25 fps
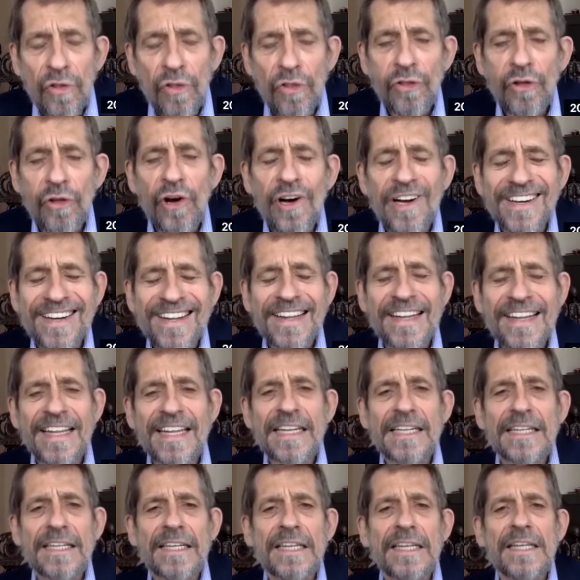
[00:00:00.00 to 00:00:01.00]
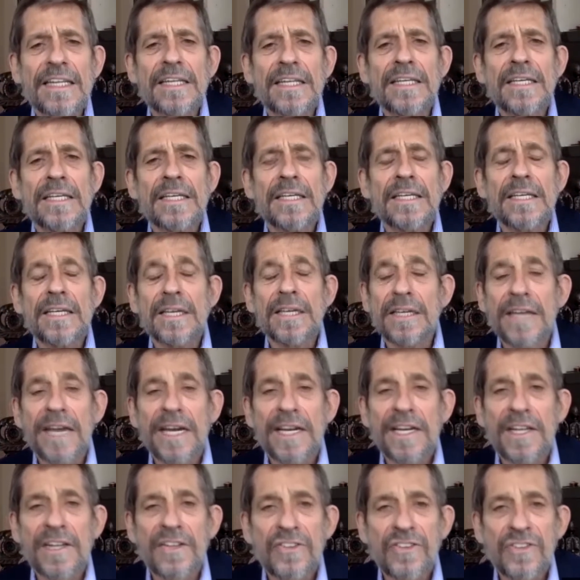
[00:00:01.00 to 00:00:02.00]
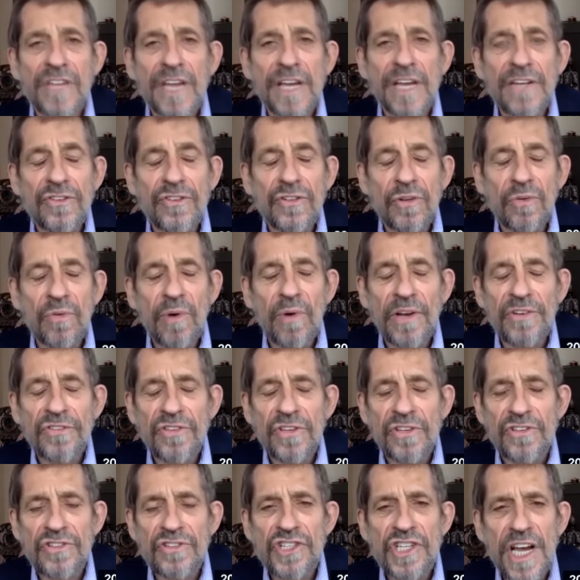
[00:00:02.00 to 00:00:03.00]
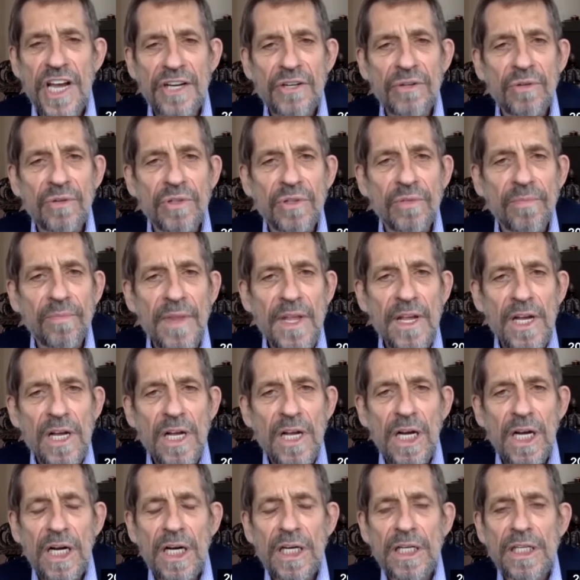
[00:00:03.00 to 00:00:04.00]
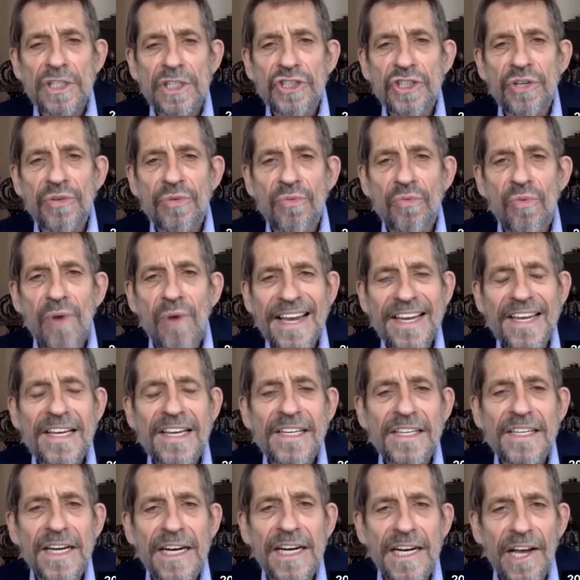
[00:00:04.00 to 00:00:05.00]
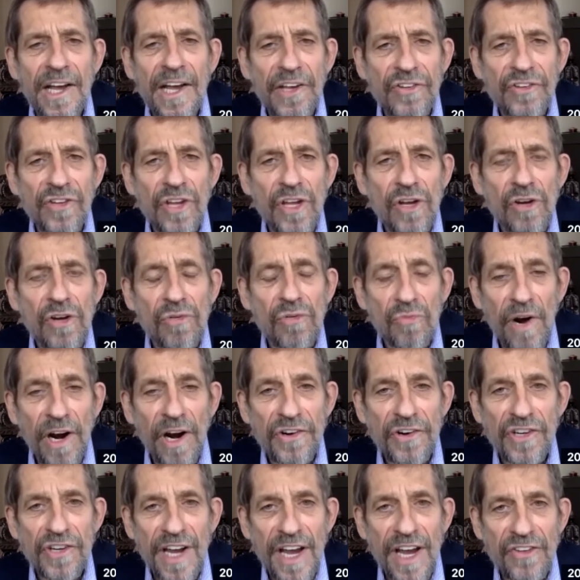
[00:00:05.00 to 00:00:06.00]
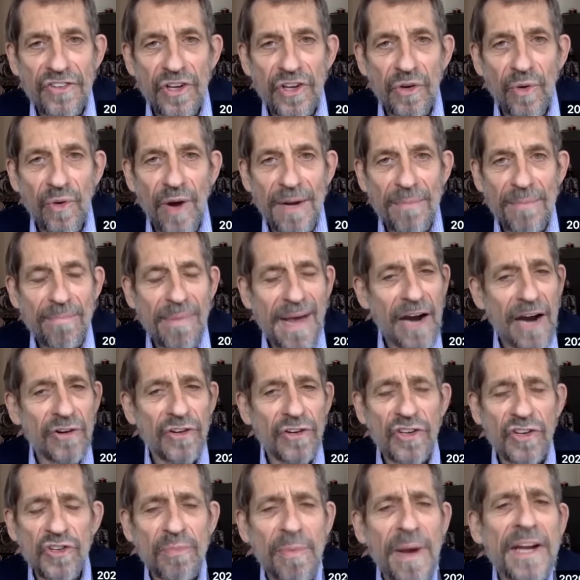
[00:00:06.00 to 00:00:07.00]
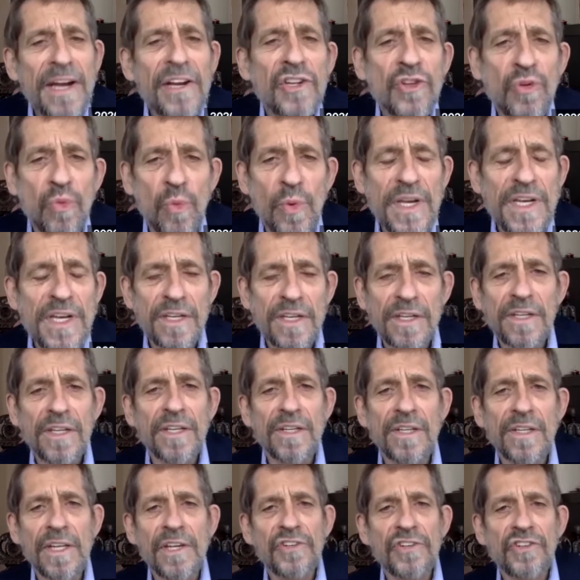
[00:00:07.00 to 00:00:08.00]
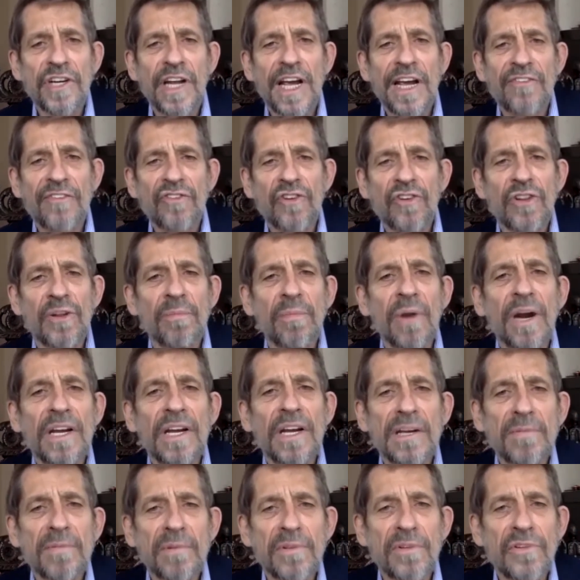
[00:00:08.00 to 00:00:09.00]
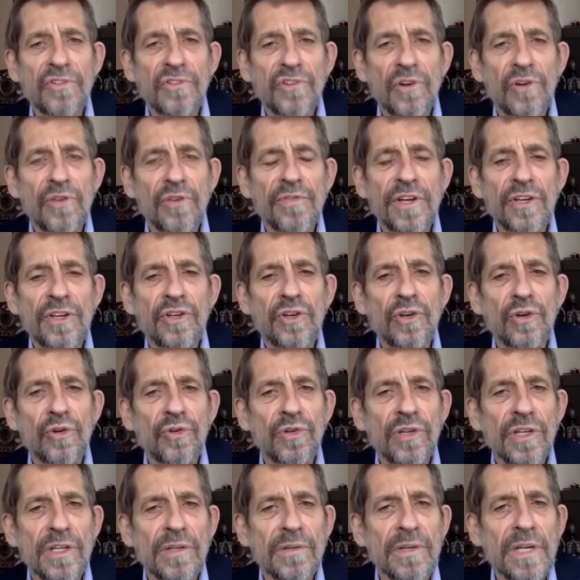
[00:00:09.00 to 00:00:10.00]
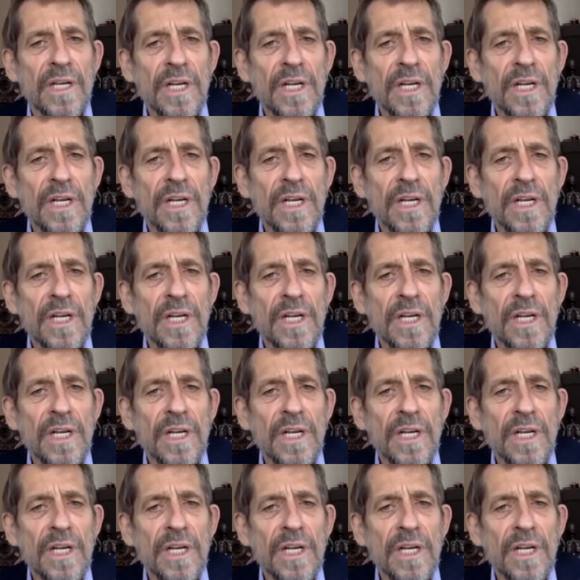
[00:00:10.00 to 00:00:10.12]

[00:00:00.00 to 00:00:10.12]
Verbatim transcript: thought that the United States, the West in general, should recognize Russia as a great power, despite its weakened condition after the breakup of the Soviet Union,